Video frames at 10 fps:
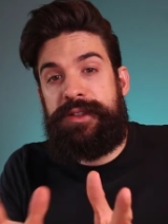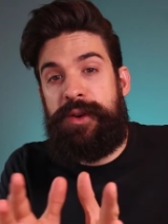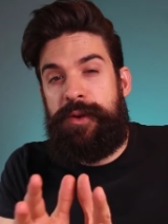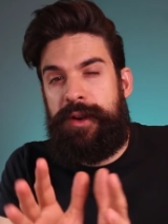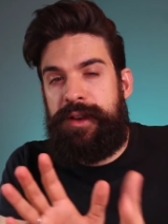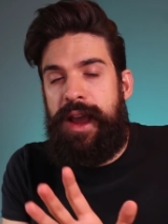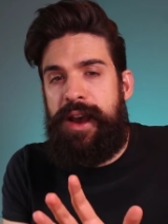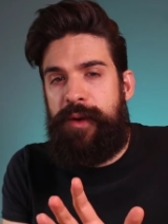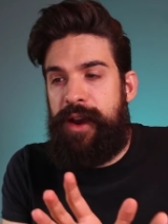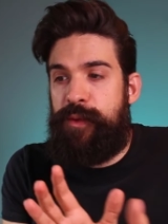so
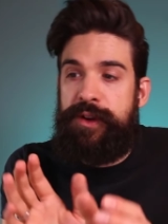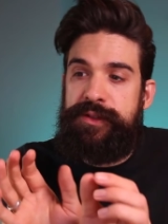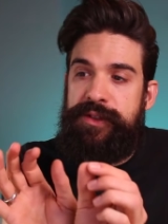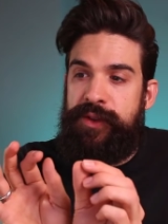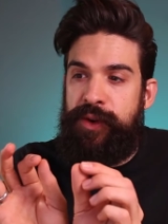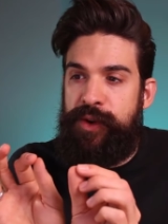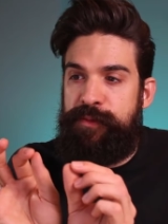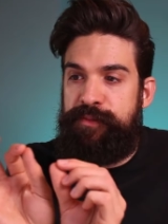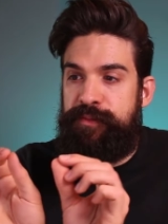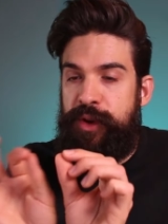now I want
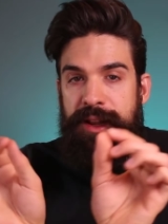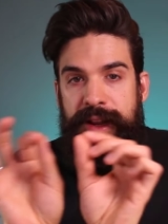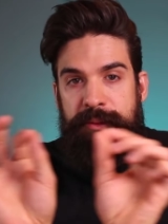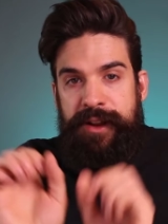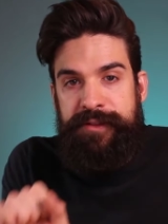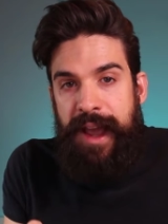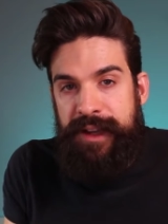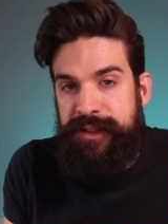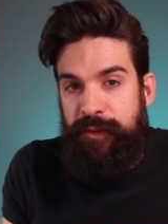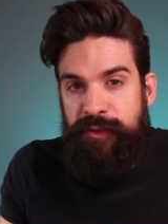to put a little bit of
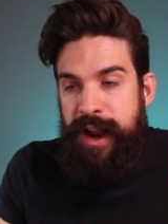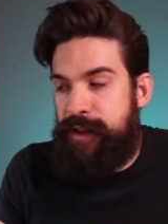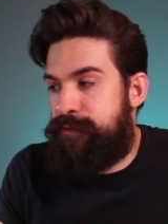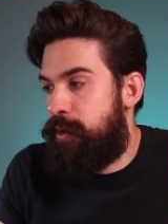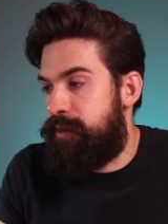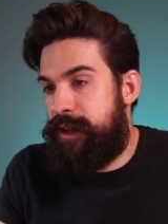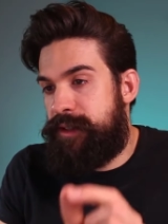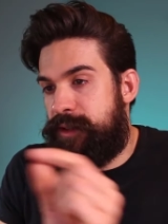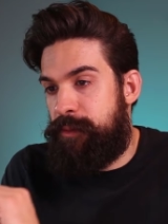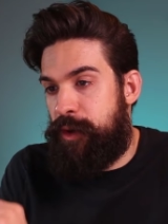text right in front of
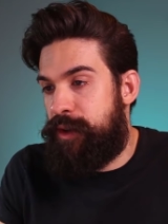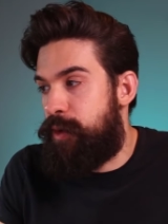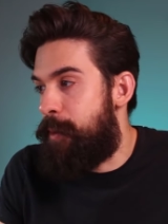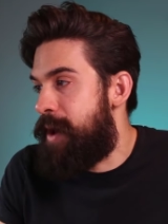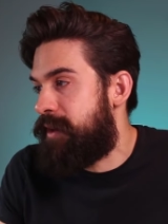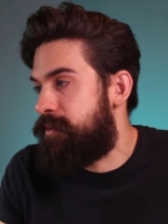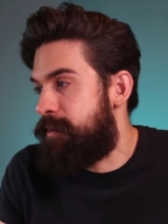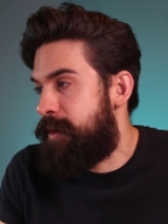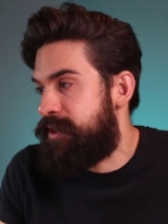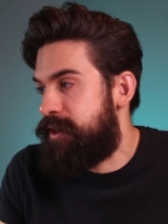it. So I'm going to go back to my
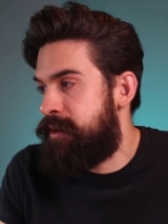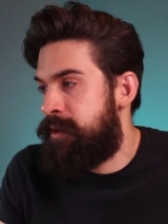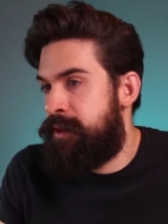measure